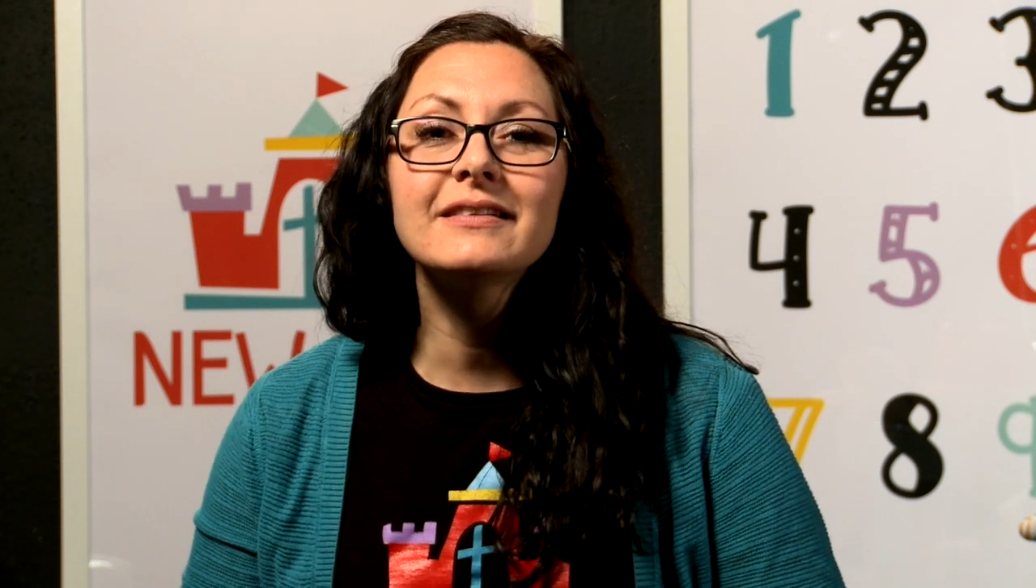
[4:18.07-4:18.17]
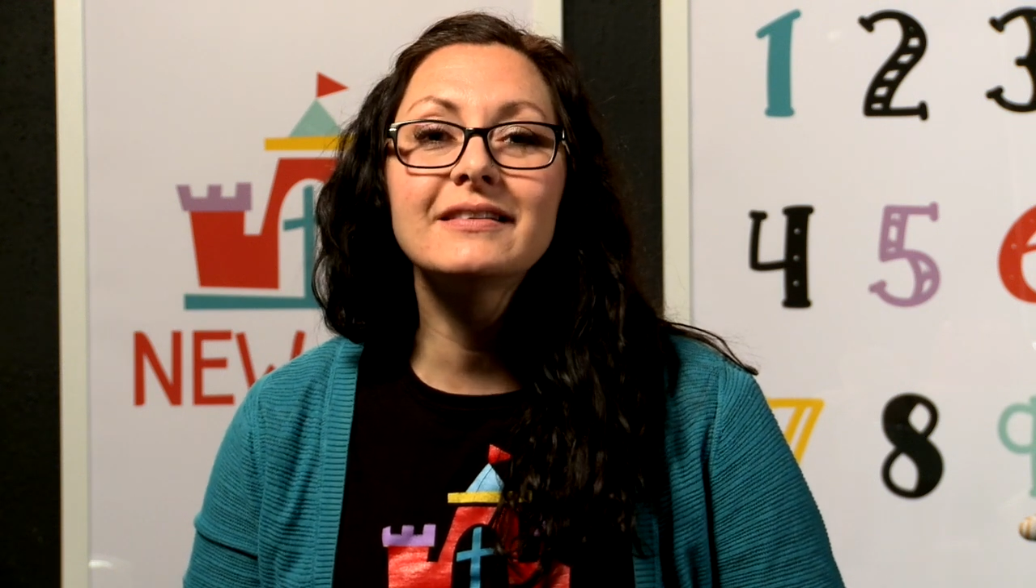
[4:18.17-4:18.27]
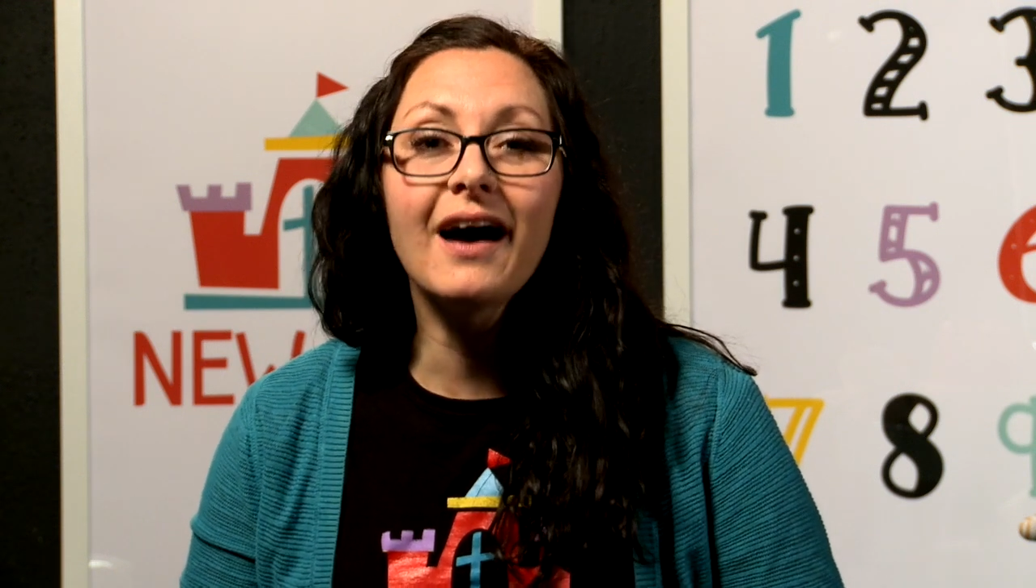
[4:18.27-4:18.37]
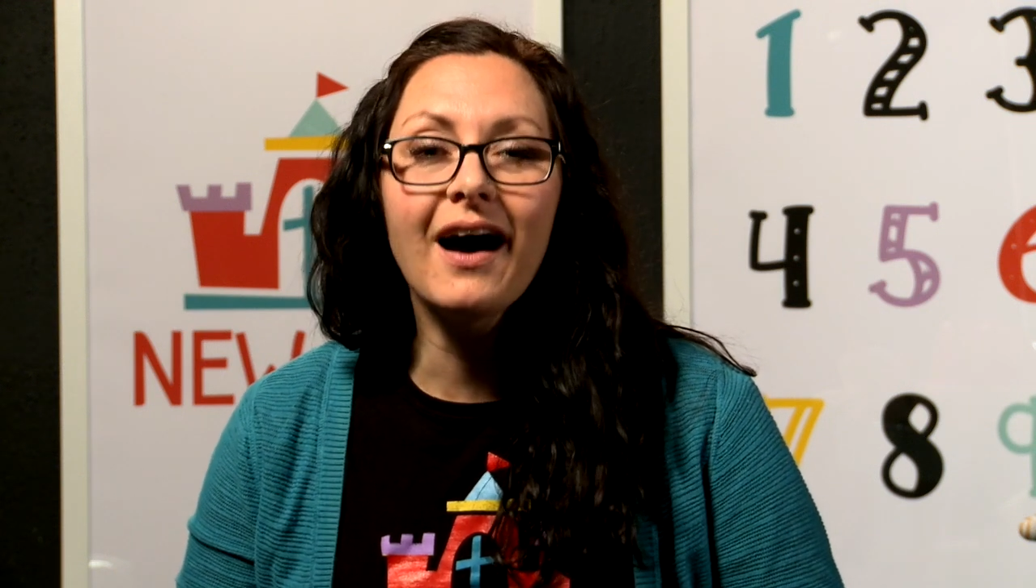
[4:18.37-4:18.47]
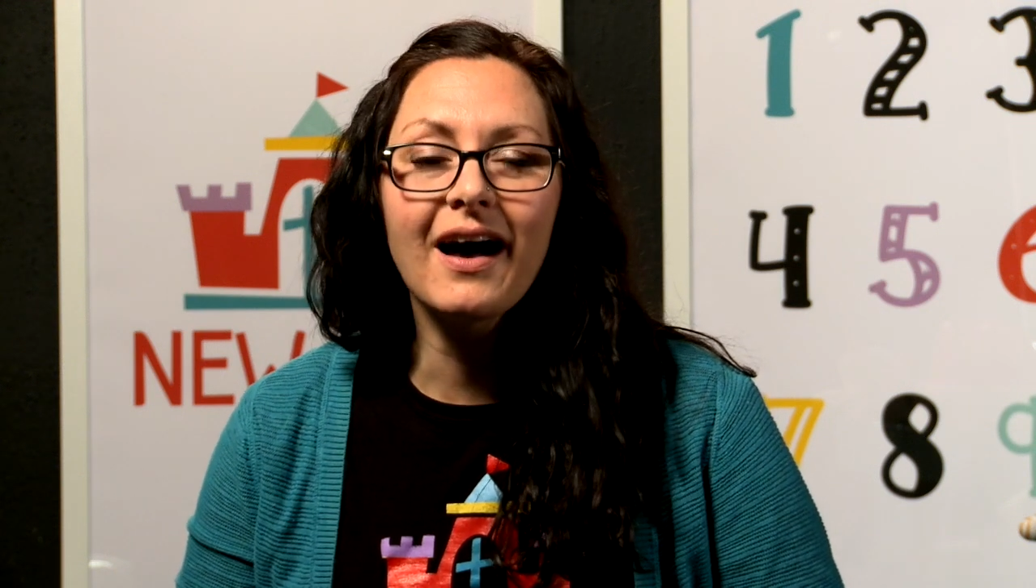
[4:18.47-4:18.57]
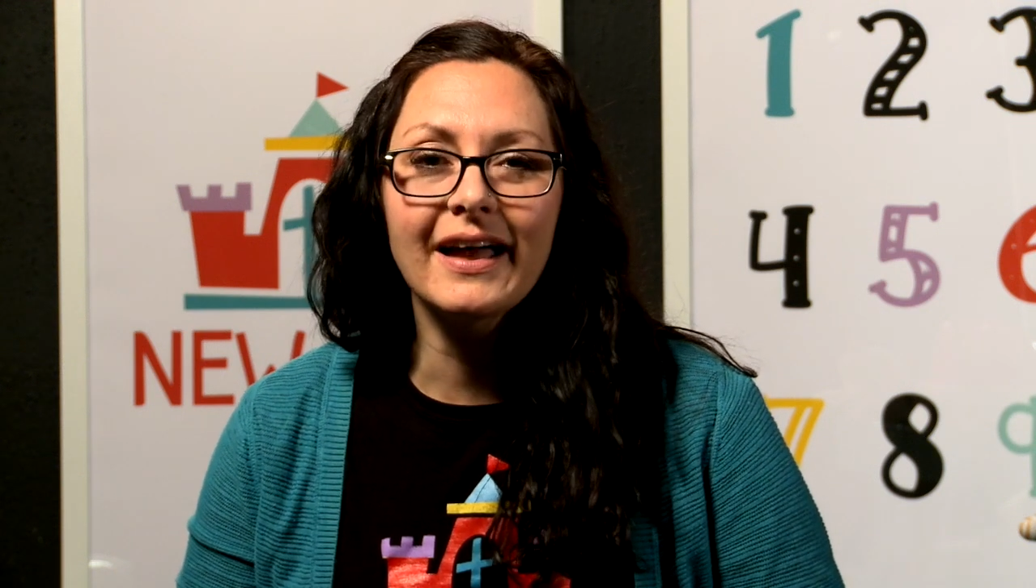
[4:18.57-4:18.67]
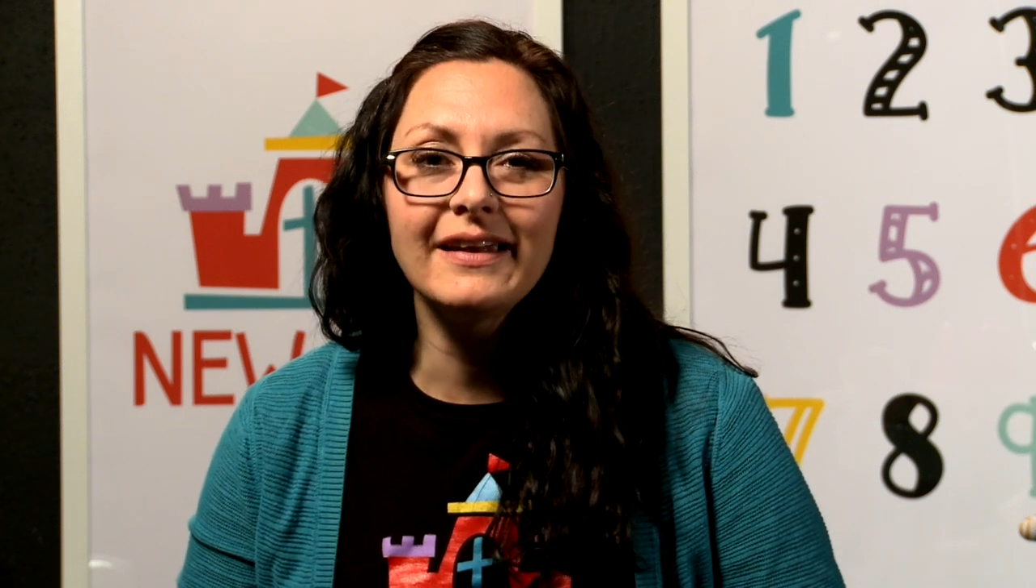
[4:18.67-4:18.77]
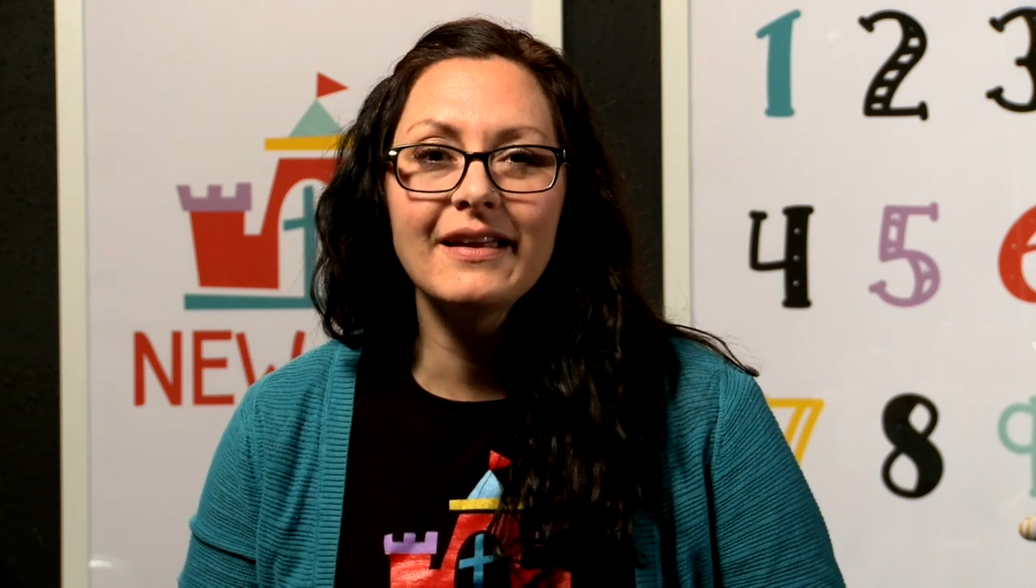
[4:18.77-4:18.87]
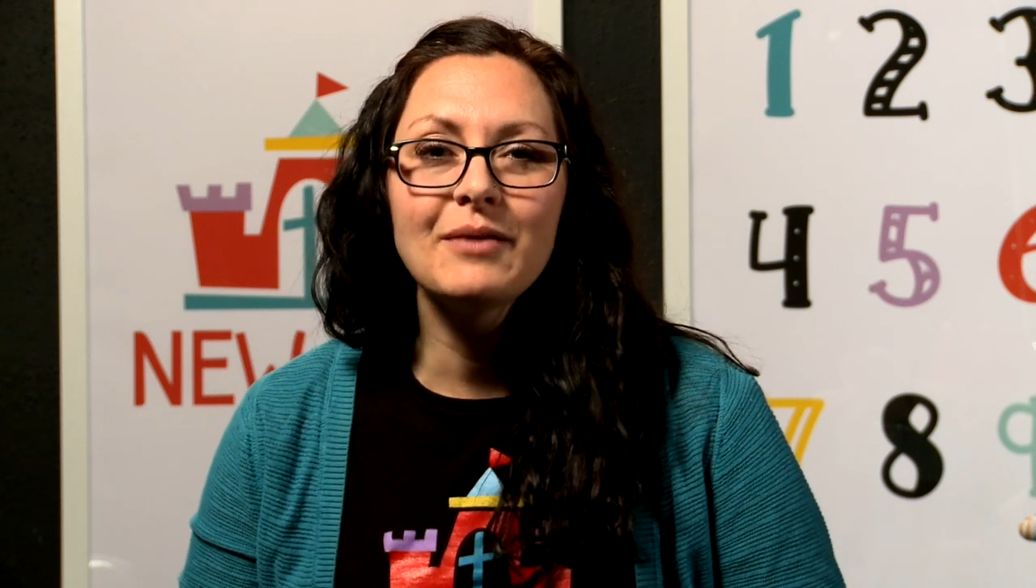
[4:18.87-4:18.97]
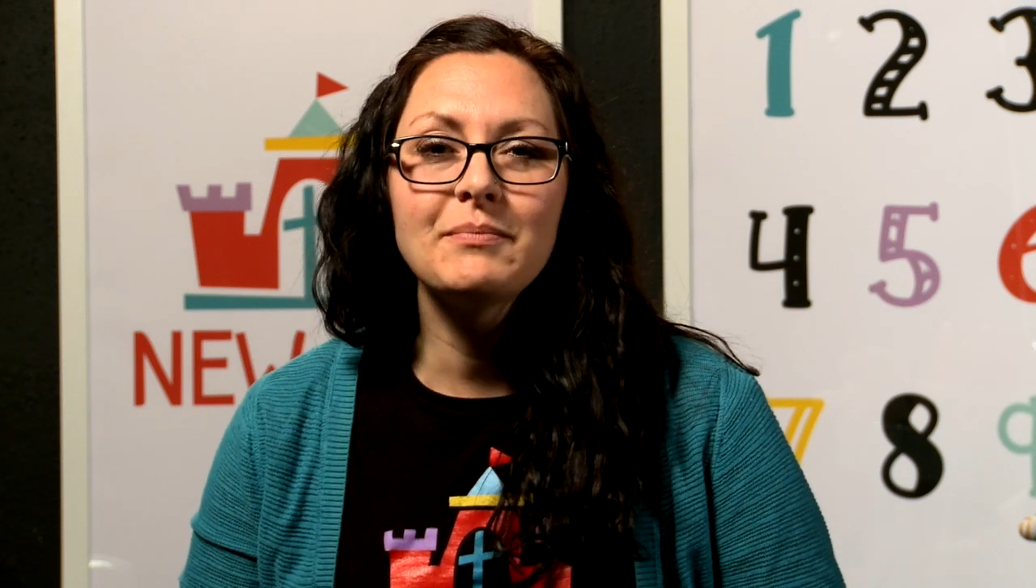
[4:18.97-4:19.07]

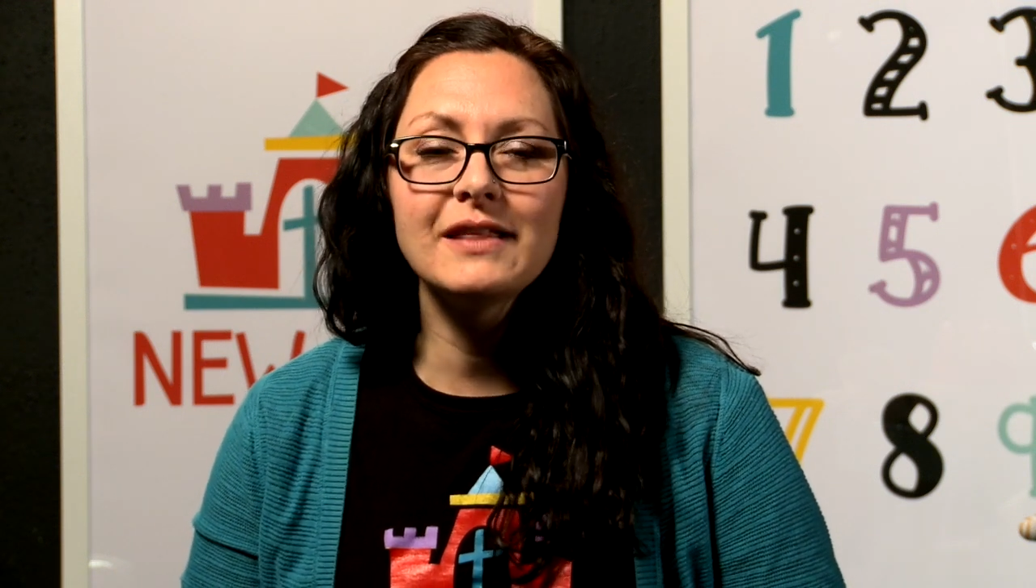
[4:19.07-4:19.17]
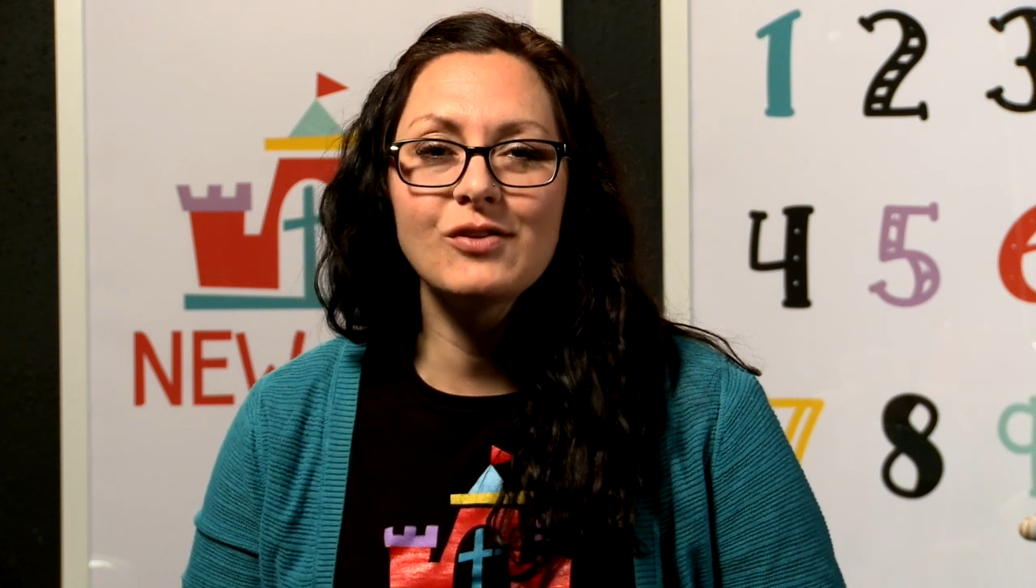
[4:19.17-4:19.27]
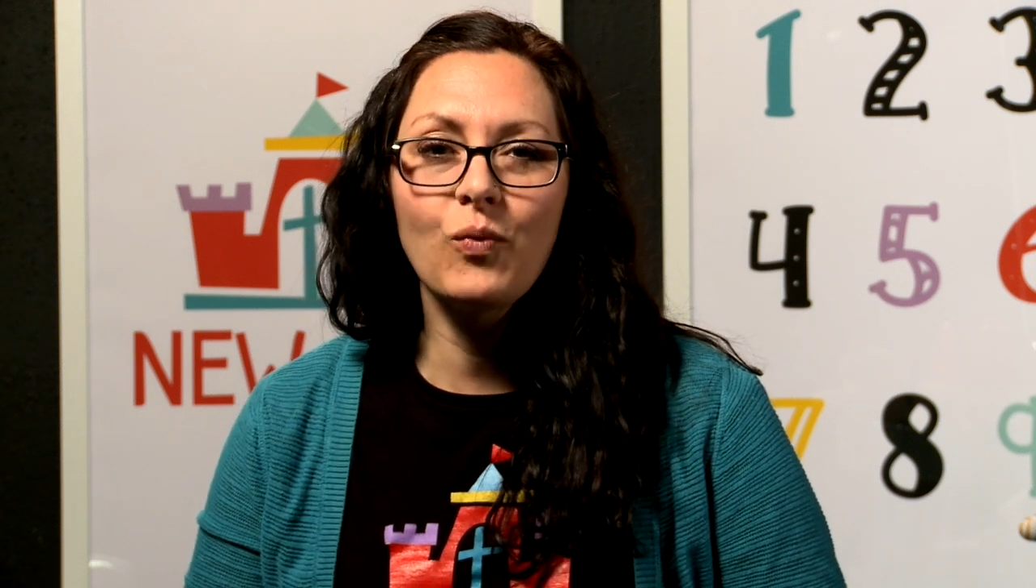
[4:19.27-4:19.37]
God made the